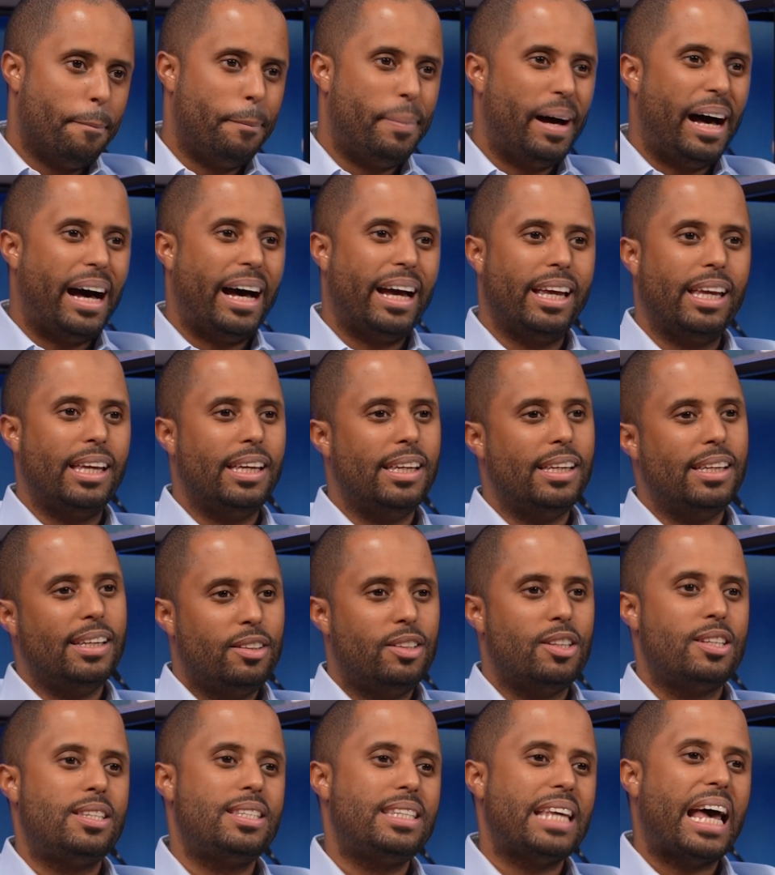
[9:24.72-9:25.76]
by the
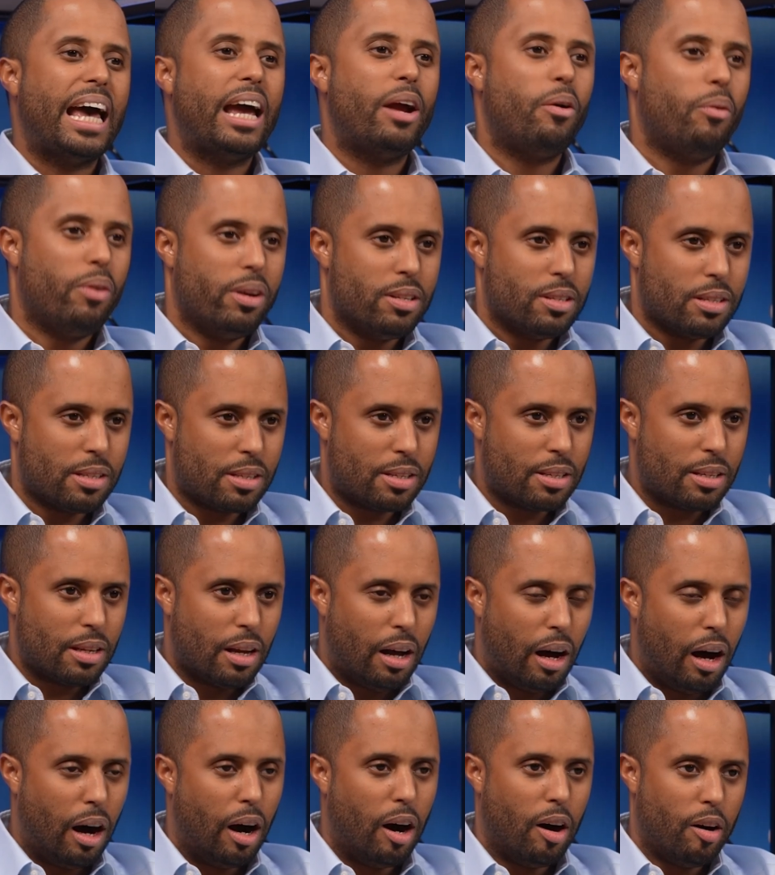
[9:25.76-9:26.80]
sirens
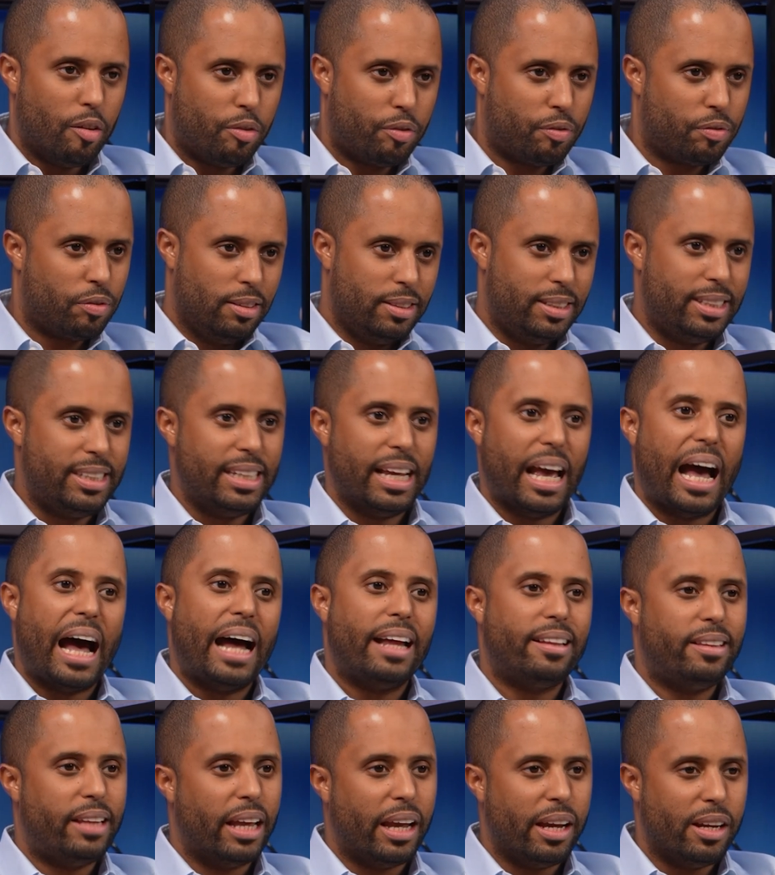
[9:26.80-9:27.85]
of the
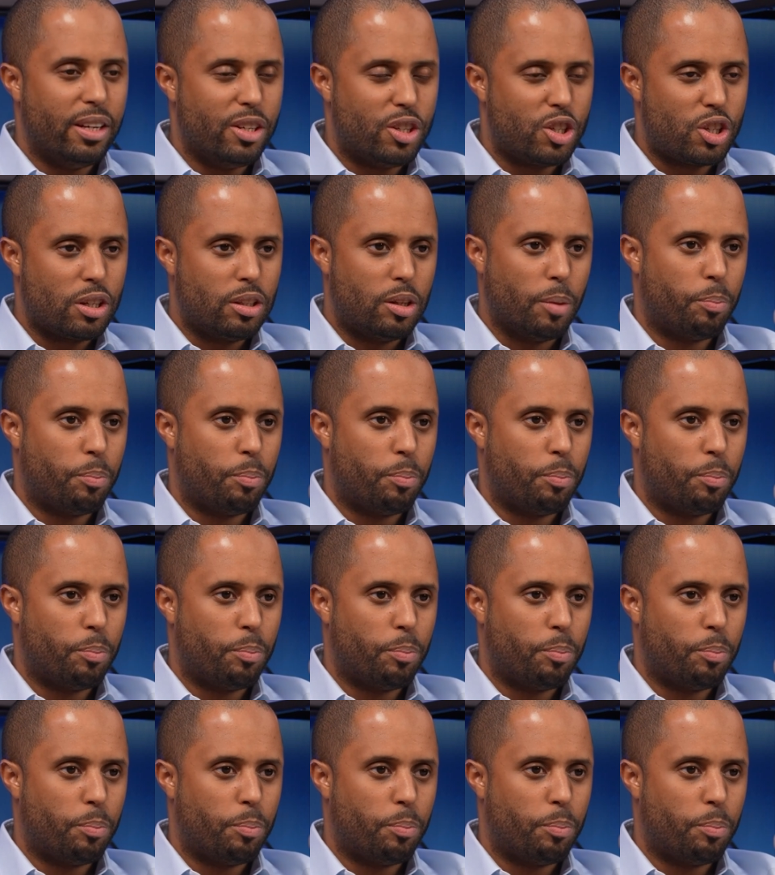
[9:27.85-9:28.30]
adage, the